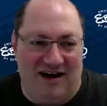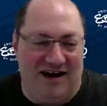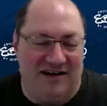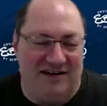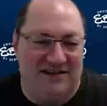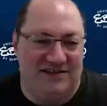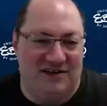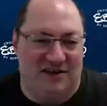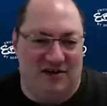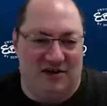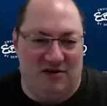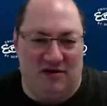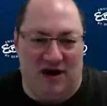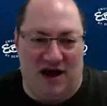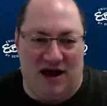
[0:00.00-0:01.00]
right.
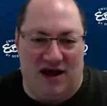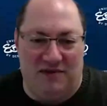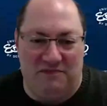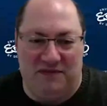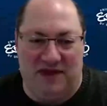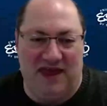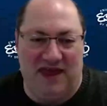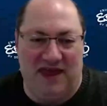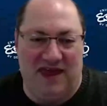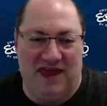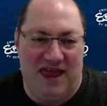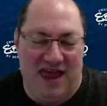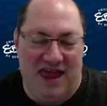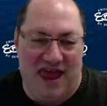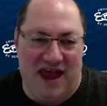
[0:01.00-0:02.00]
So
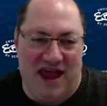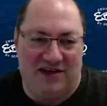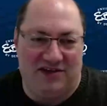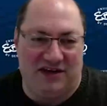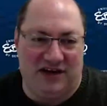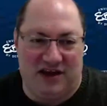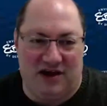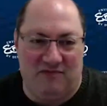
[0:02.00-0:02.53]
actually